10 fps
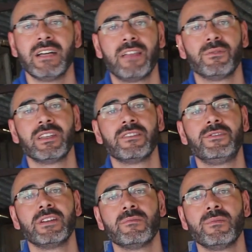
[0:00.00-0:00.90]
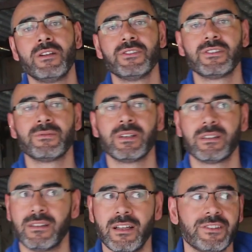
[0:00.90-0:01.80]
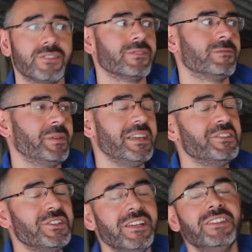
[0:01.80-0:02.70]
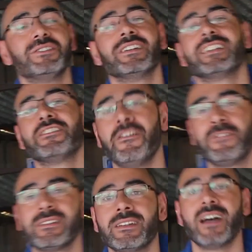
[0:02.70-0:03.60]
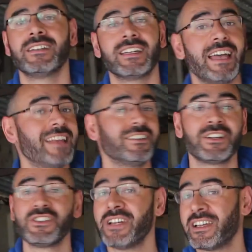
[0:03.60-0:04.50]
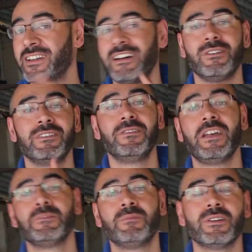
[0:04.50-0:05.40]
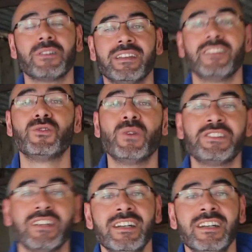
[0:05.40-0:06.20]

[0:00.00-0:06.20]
and within 3 months, with lots of PCs and graphics card. Again, you can check our Facebook and Twitter.